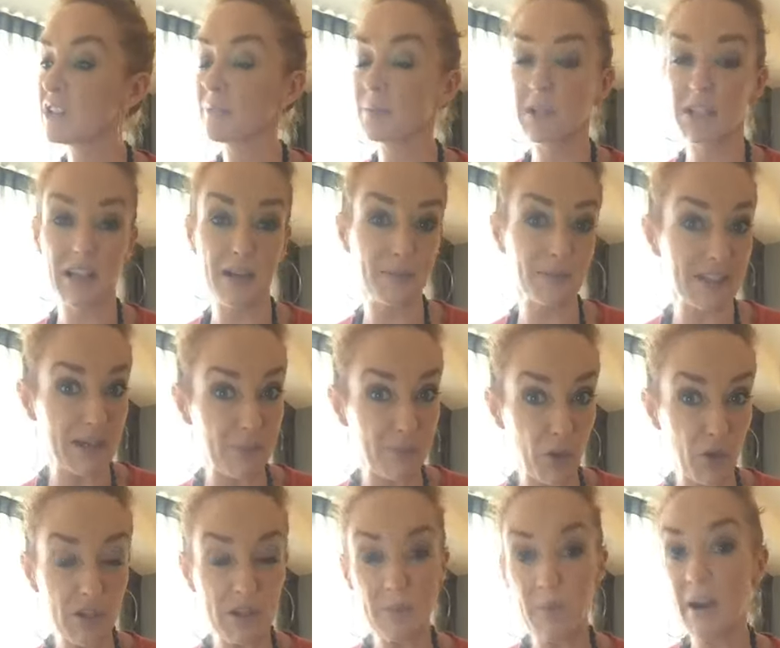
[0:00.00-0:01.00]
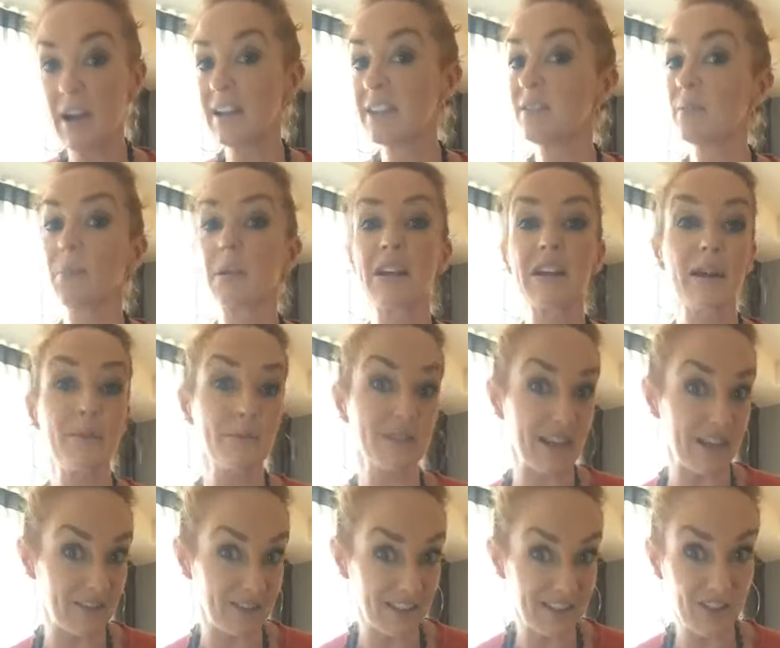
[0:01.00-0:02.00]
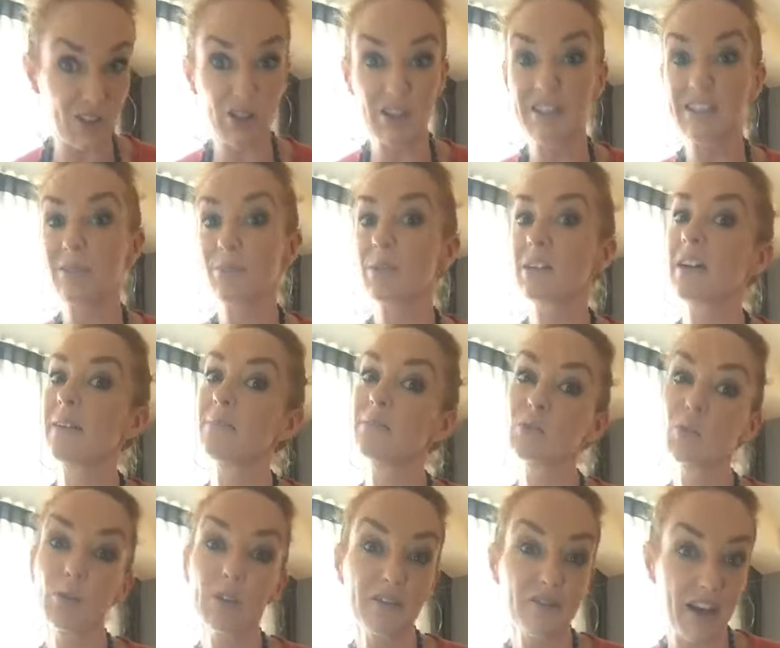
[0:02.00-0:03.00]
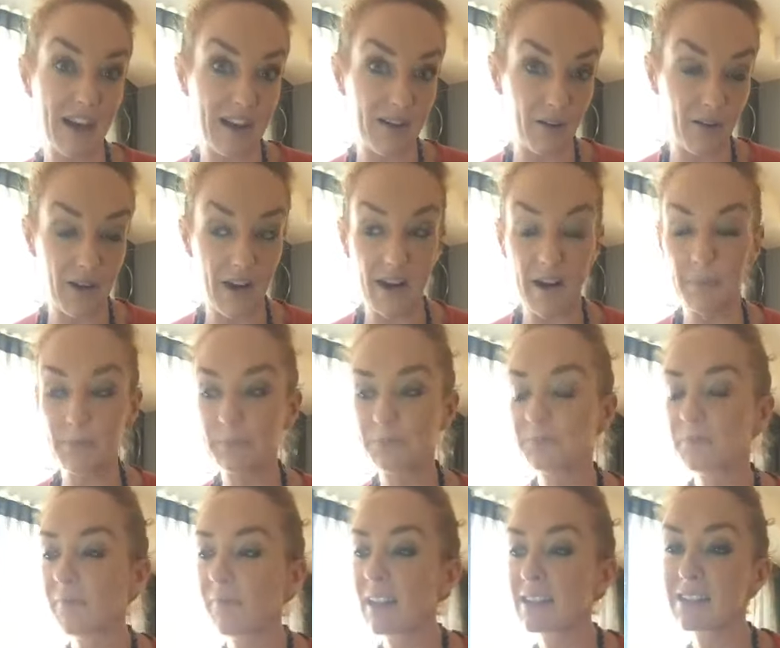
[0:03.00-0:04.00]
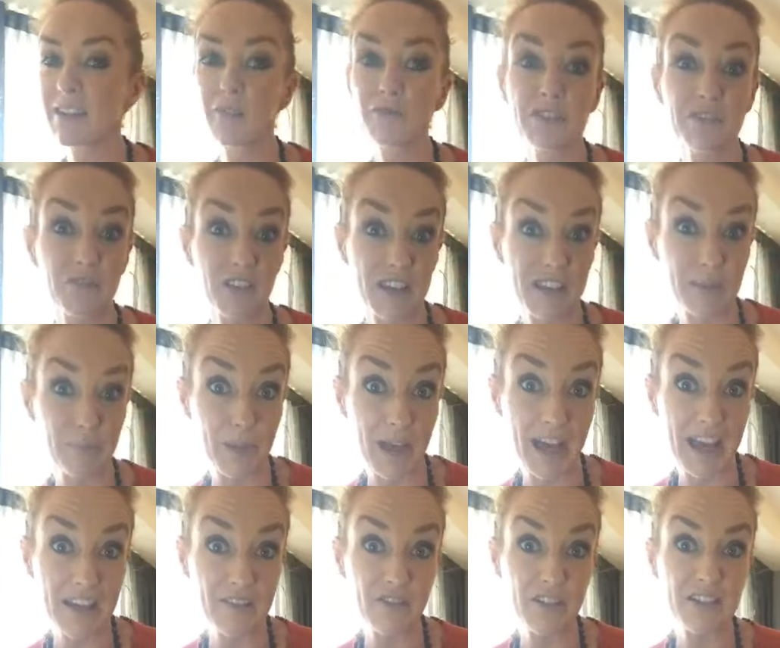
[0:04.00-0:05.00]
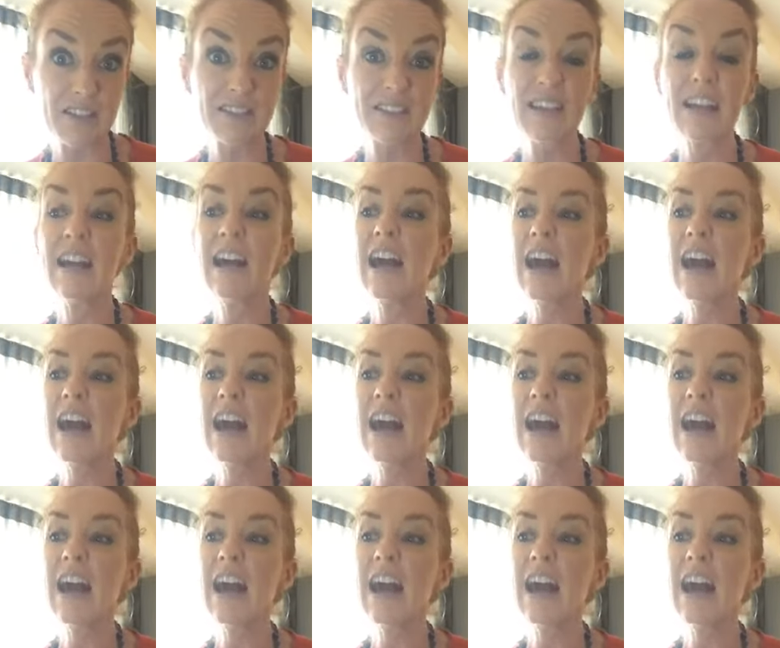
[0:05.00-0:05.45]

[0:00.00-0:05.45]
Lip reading: it becomes our body mind, it becomes our addictions, it becomes all of our self-defeating behaviors,